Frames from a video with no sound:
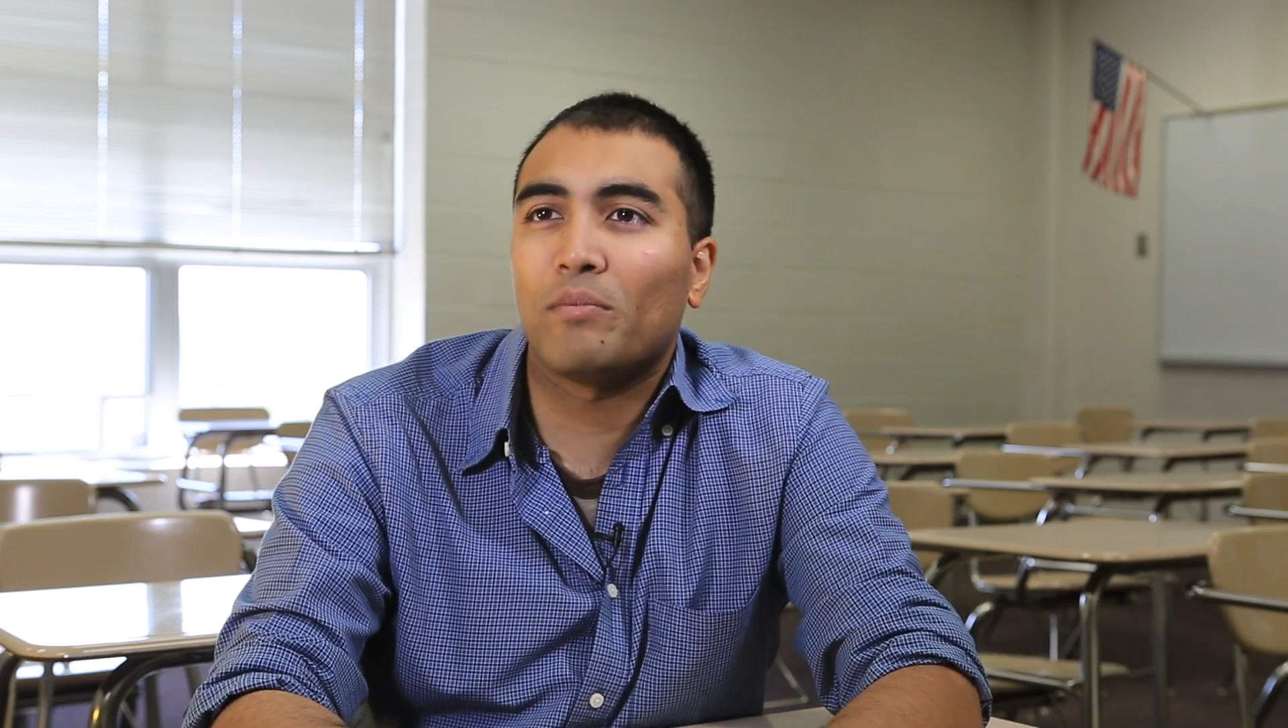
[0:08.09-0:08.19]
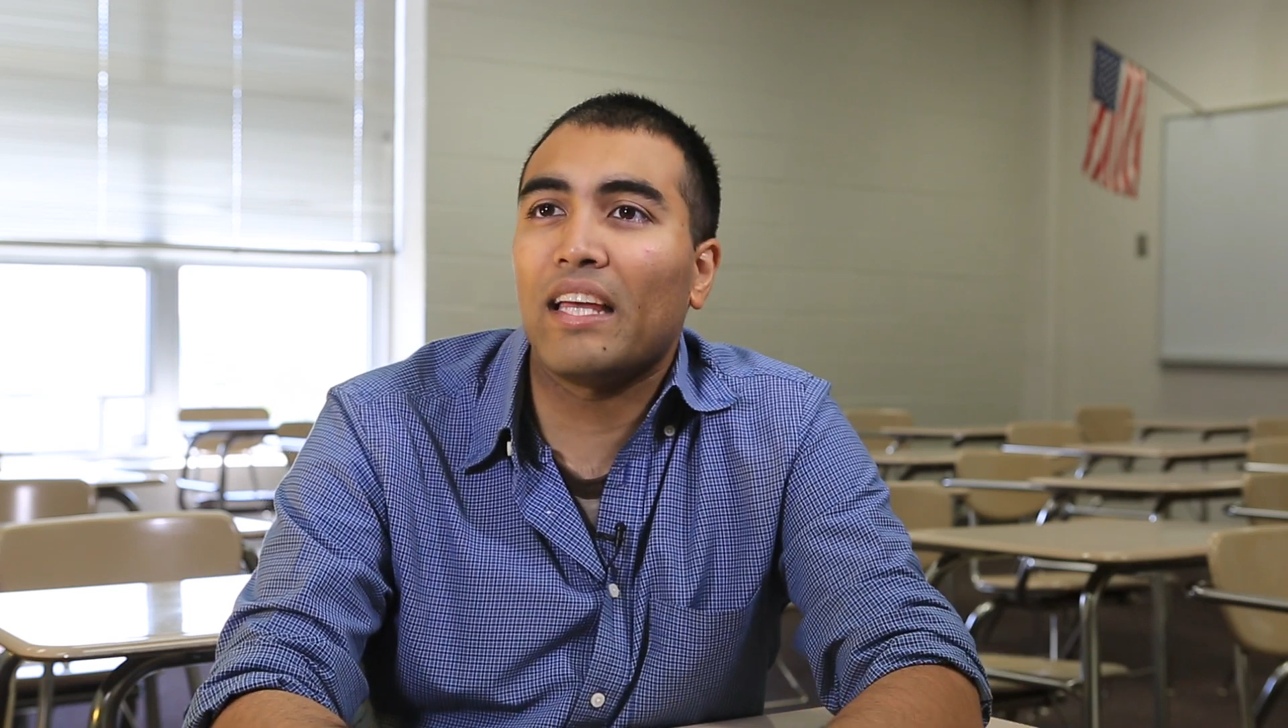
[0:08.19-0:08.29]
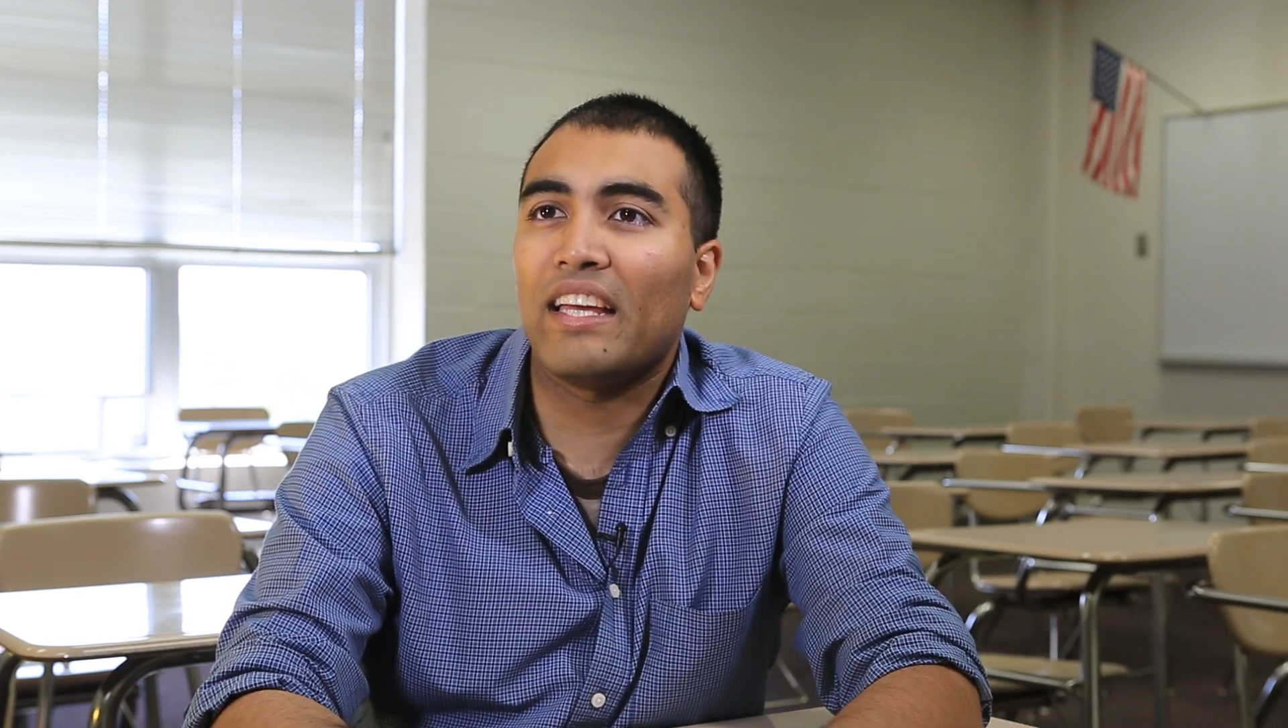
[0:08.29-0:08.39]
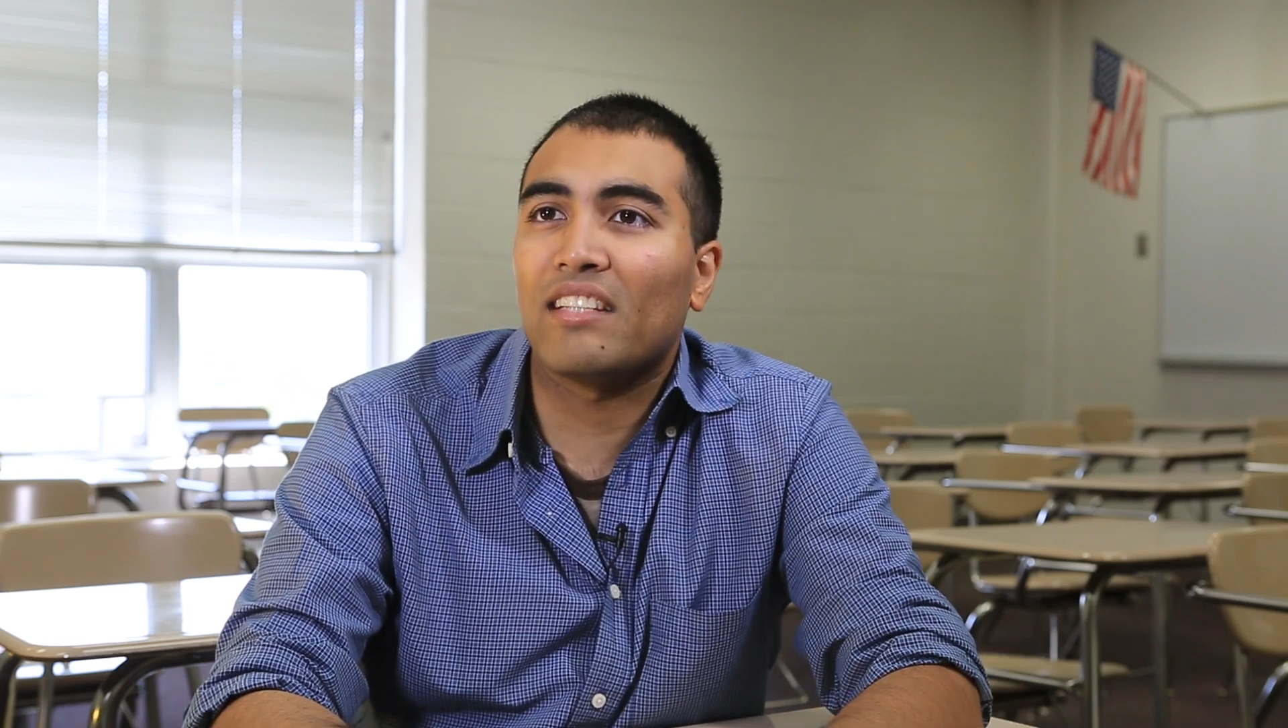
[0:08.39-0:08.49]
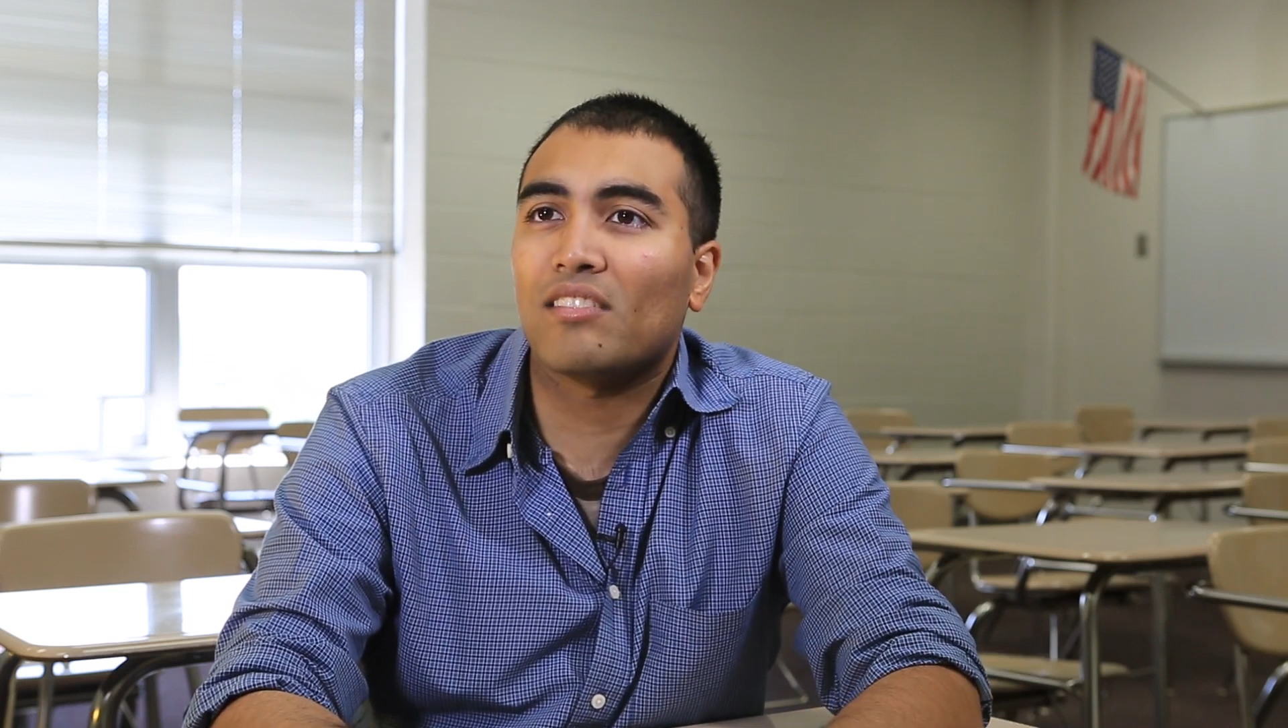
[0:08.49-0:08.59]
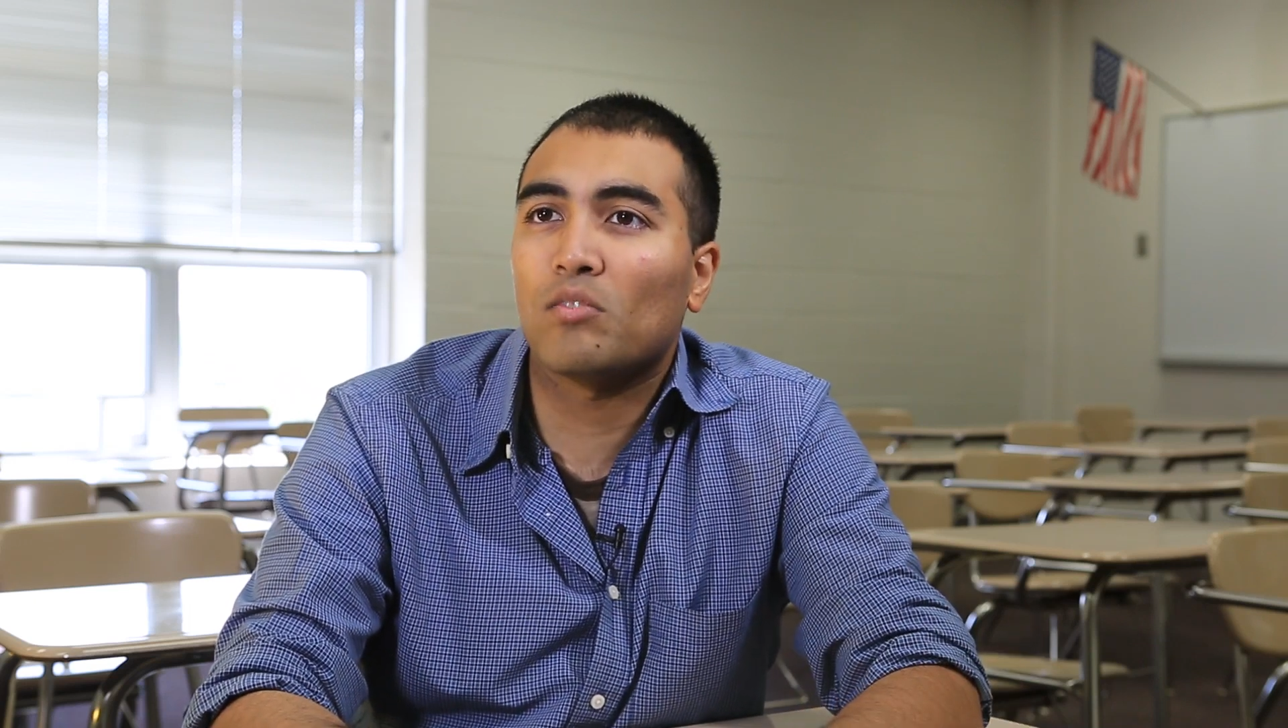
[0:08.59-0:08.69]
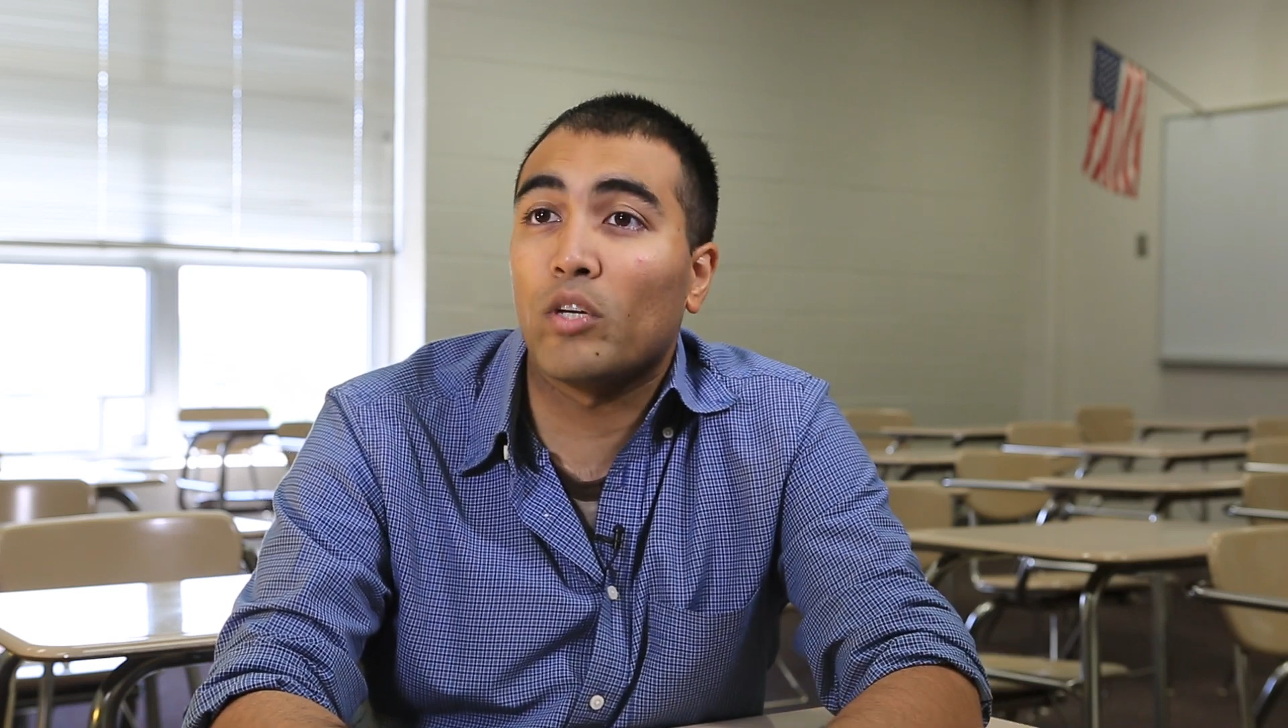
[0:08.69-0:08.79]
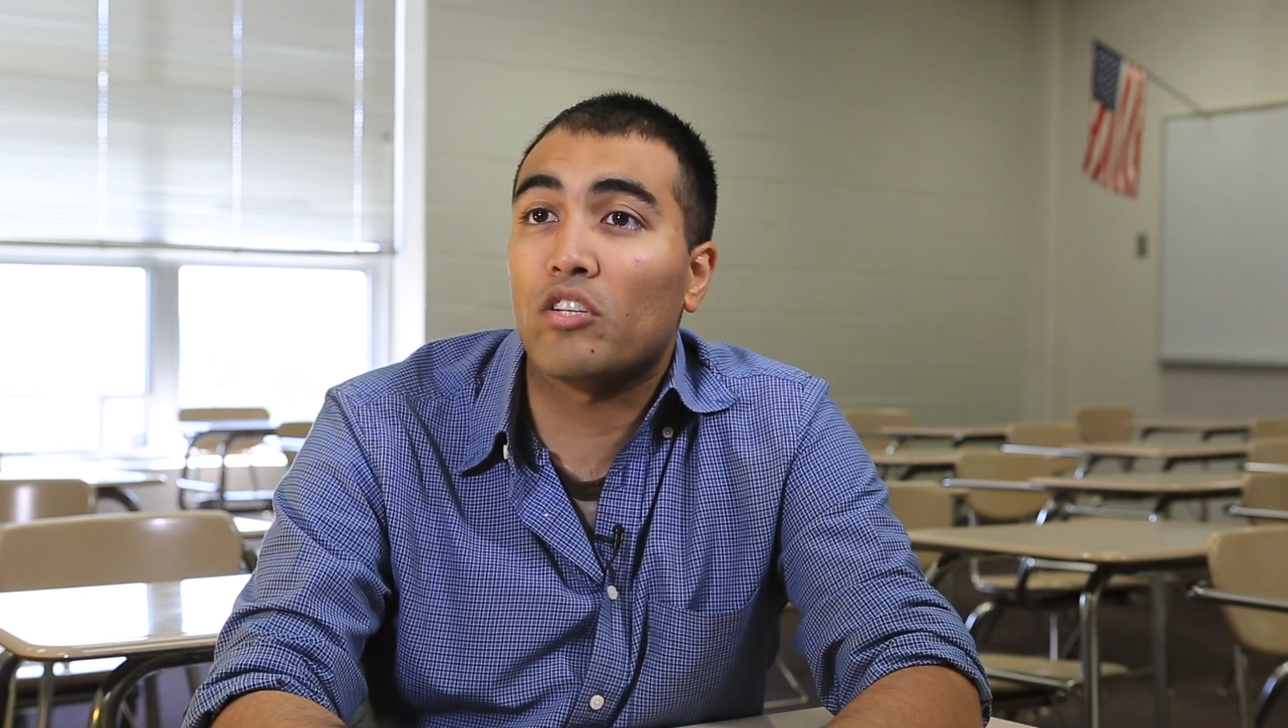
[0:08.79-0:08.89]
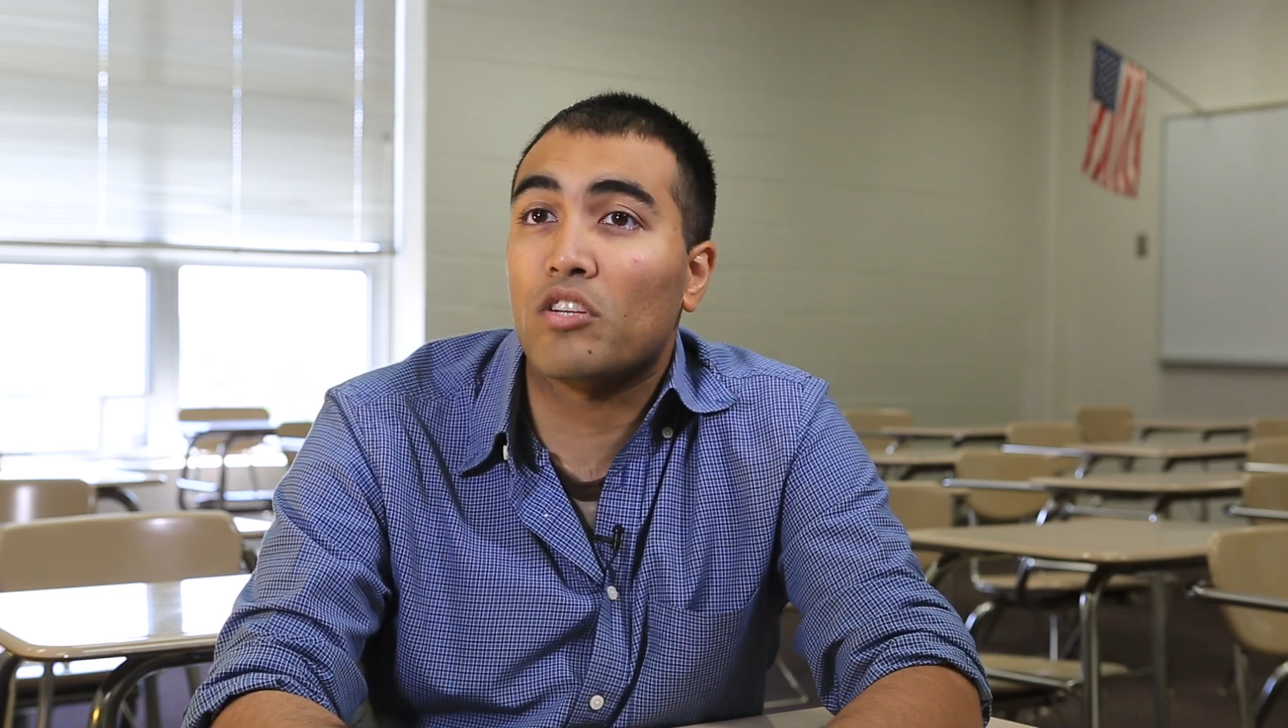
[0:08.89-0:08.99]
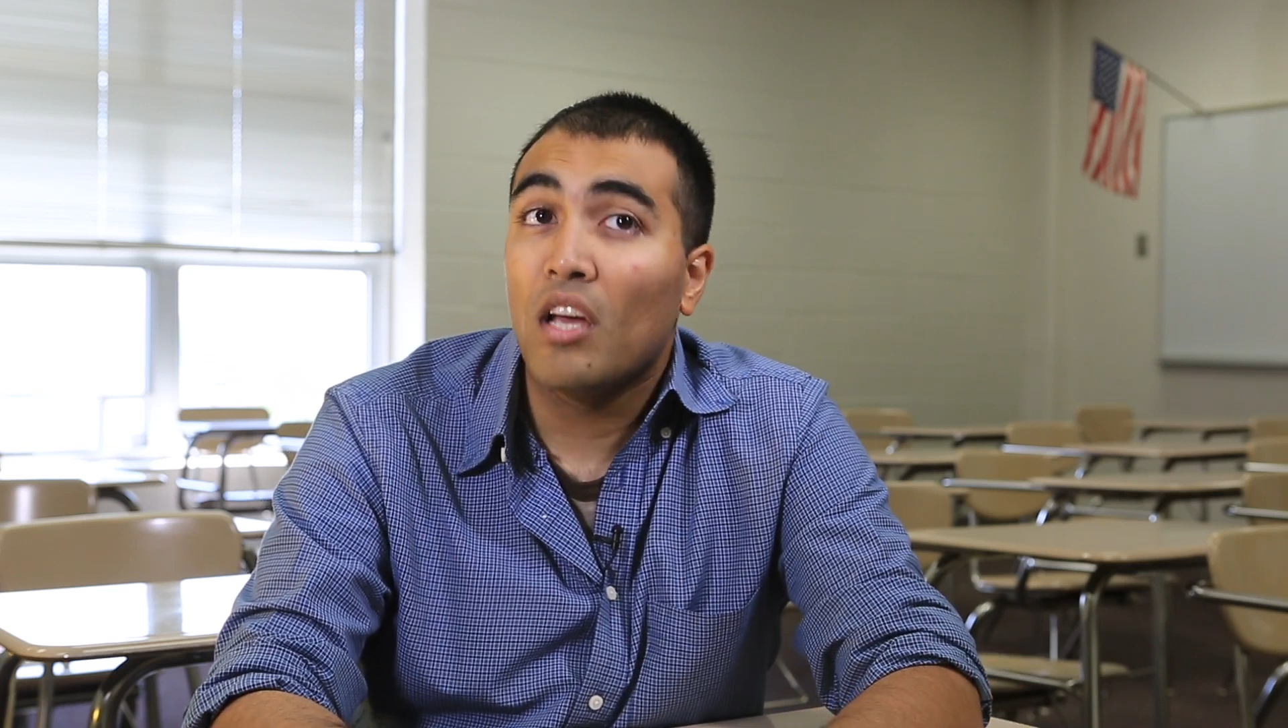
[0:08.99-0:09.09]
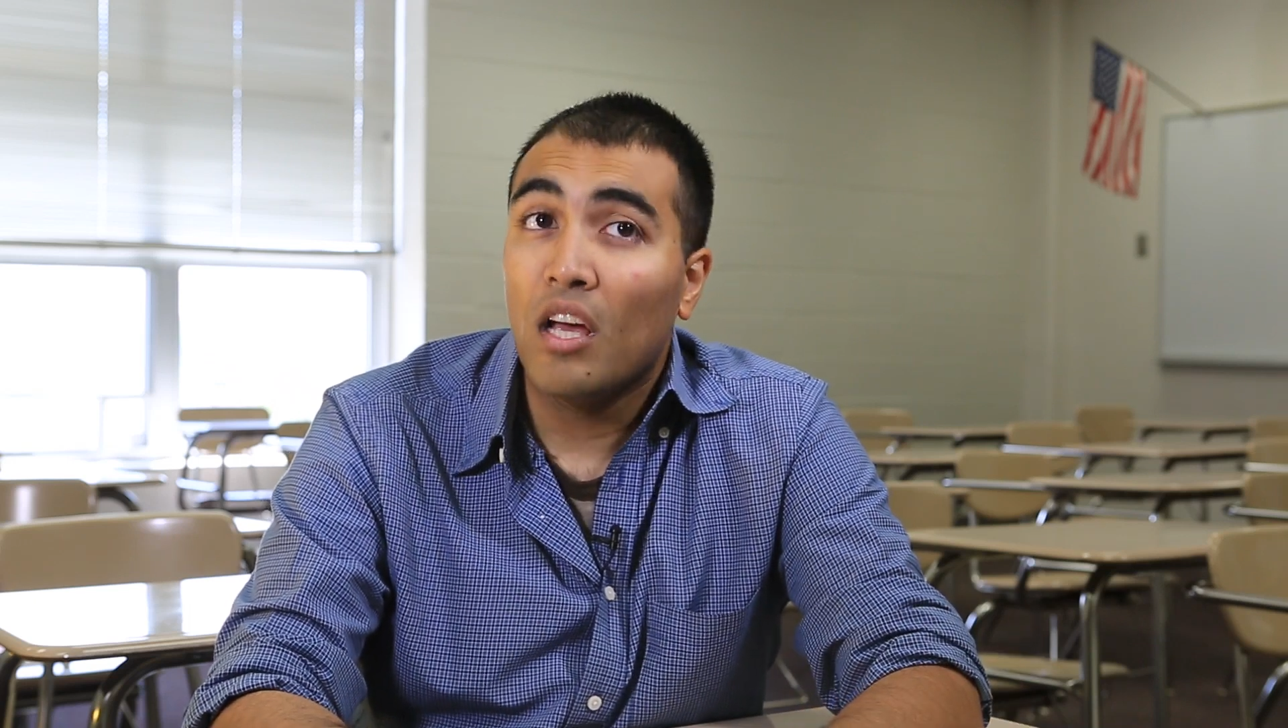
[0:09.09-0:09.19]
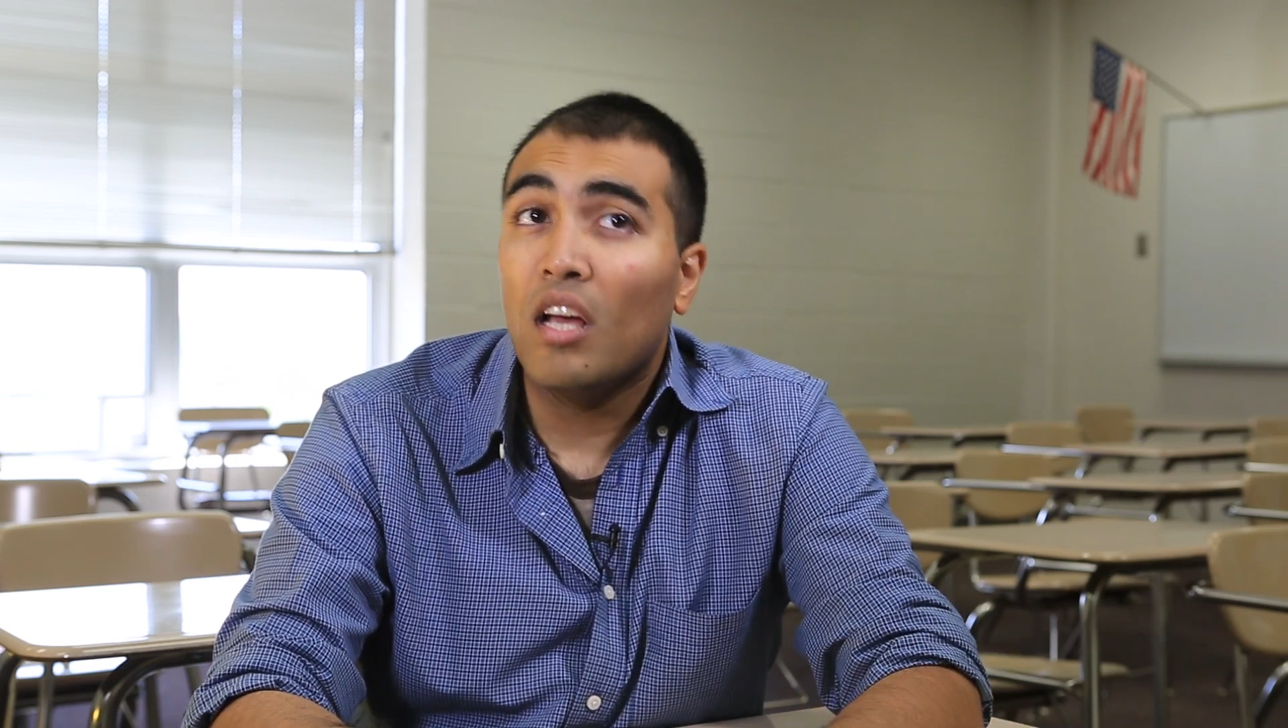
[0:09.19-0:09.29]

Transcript: place? Which,